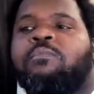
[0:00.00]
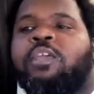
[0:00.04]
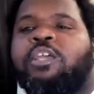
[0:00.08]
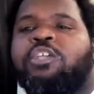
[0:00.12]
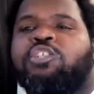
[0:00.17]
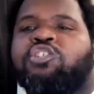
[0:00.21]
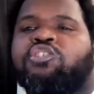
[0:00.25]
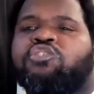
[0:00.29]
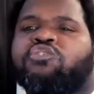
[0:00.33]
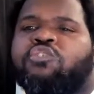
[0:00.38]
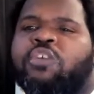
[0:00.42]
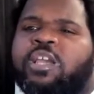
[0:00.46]

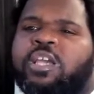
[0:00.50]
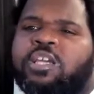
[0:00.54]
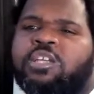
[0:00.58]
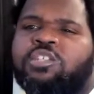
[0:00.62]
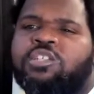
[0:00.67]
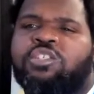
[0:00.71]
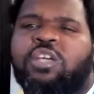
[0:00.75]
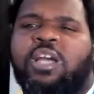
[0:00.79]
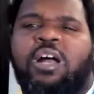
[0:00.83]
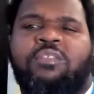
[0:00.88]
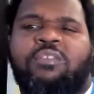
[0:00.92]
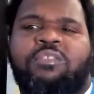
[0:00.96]
It's
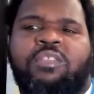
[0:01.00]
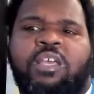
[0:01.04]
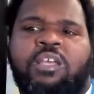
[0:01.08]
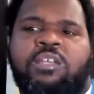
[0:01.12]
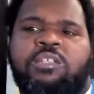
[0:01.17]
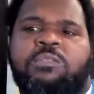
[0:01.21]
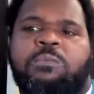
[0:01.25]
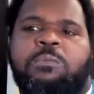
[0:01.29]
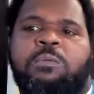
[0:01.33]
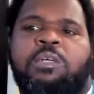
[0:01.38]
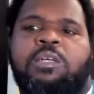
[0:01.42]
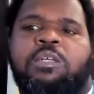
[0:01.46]
strange how
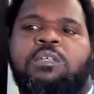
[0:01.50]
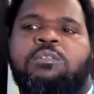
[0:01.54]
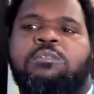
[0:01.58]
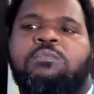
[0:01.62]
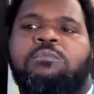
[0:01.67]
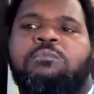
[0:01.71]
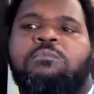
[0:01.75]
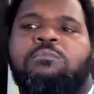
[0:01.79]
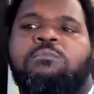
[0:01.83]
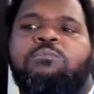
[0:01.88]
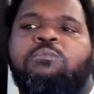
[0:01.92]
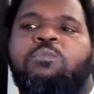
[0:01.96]
things work.
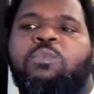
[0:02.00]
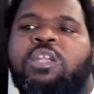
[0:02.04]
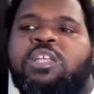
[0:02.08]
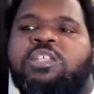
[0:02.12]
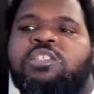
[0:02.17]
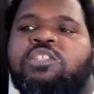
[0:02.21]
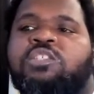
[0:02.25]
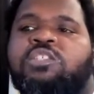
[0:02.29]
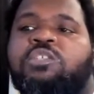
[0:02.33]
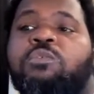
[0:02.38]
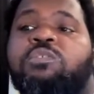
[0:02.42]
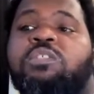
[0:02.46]
When
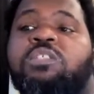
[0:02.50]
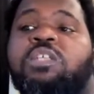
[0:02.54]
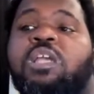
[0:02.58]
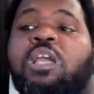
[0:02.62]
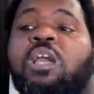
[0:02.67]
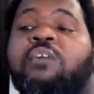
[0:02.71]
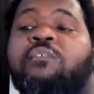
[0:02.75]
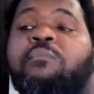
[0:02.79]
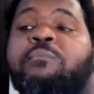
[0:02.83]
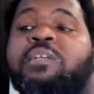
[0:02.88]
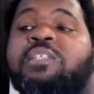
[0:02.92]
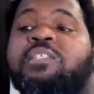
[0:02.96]
it suits the
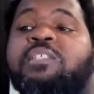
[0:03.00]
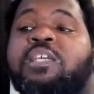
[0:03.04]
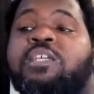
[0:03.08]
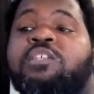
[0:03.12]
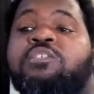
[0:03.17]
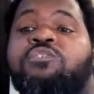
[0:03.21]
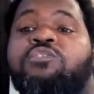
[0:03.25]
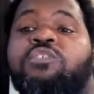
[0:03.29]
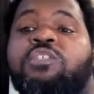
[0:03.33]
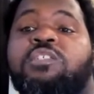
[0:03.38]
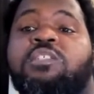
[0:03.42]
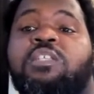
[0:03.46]
government's
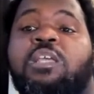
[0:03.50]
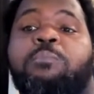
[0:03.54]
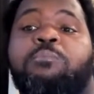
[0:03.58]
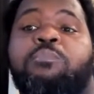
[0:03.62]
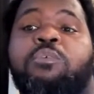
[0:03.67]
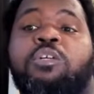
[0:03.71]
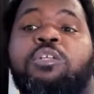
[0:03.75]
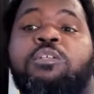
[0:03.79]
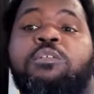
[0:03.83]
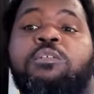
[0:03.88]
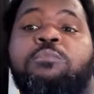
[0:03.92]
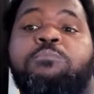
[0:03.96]
interest, they
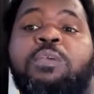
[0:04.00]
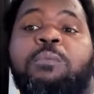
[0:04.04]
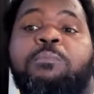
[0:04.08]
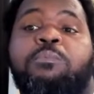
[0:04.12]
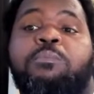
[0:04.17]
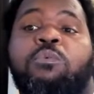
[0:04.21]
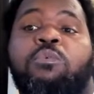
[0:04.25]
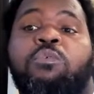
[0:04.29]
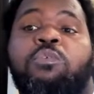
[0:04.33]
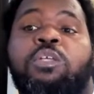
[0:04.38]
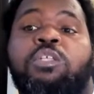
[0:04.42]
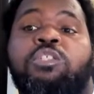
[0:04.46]
put
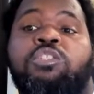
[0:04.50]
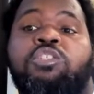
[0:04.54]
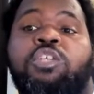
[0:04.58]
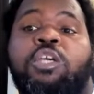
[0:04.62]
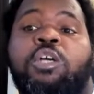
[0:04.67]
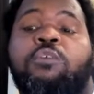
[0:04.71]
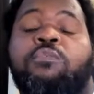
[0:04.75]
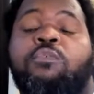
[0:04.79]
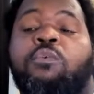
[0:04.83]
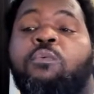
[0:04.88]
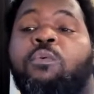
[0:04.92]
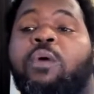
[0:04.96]
people in
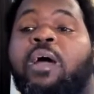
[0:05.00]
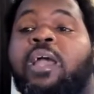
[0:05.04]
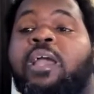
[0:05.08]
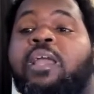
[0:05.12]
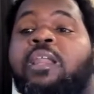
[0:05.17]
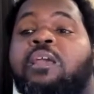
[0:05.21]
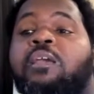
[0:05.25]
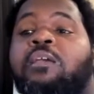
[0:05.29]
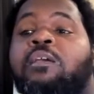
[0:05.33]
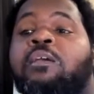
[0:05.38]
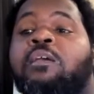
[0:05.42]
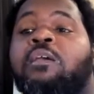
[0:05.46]
jail for
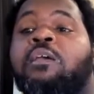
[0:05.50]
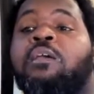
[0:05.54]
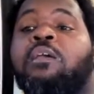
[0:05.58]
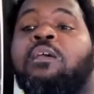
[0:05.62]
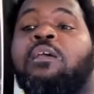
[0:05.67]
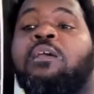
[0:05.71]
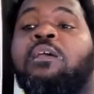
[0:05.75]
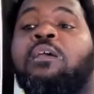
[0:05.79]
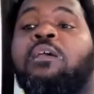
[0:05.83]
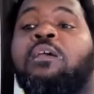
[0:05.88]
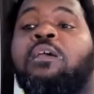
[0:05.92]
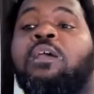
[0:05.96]
rioting.
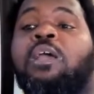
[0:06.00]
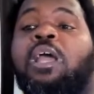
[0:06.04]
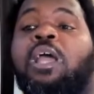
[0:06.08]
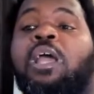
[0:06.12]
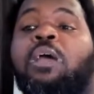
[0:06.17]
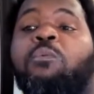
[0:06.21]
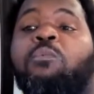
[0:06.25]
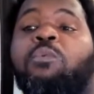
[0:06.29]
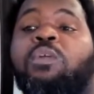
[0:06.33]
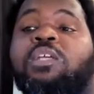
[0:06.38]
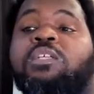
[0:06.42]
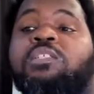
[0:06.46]

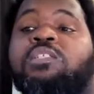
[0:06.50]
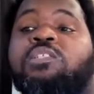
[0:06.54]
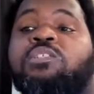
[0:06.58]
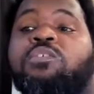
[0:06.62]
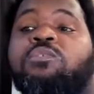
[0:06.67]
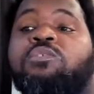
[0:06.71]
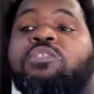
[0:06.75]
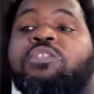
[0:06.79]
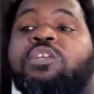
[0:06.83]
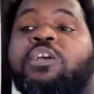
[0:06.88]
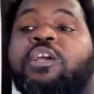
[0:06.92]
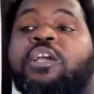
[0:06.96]
And when it
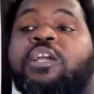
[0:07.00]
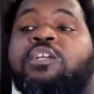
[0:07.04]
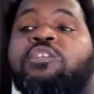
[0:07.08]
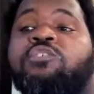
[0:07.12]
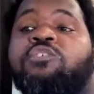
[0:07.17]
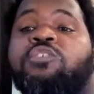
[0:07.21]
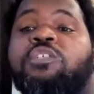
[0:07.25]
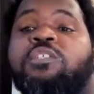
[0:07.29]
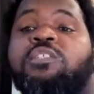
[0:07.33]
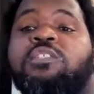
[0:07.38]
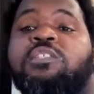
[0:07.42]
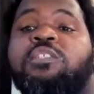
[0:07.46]
suits their
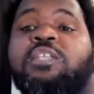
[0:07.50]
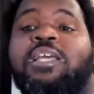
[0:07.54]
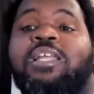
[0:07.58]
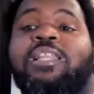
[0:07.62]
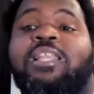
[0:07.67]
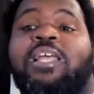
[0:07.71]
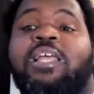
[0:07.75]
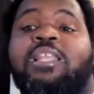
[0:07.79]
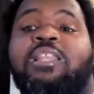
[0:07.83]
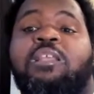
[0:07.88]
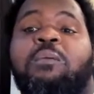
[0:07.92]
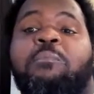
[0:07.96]
interest, they
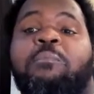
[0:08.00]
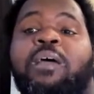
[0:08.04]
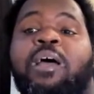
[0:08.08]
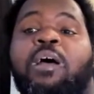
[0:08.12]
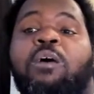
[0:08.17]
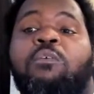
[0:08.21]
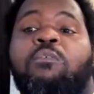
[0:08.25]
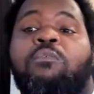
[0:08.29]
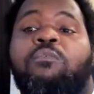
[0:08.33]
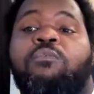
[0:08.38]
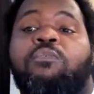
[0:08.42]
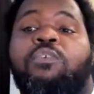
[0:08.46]
let them
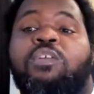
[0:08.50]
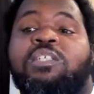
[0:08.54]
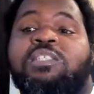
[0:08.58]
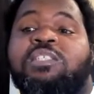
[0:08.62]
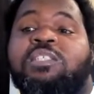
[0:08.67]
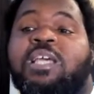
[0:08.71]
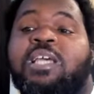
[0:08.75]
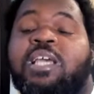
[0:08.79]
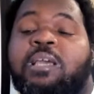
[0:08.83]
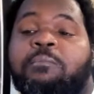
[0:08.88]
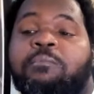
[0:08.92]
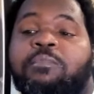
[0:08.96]
out for the
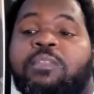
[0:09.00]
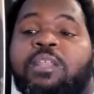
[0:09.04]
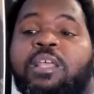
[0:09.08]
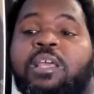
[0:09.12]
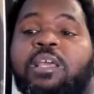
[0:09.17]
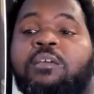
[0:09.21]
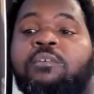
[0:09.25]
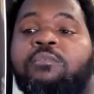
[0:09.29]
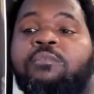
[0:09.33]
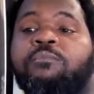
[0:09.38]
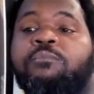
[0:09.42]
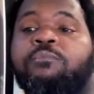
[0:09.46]
same
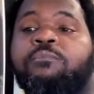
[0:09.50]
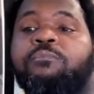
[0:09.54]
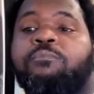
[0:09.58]
thing.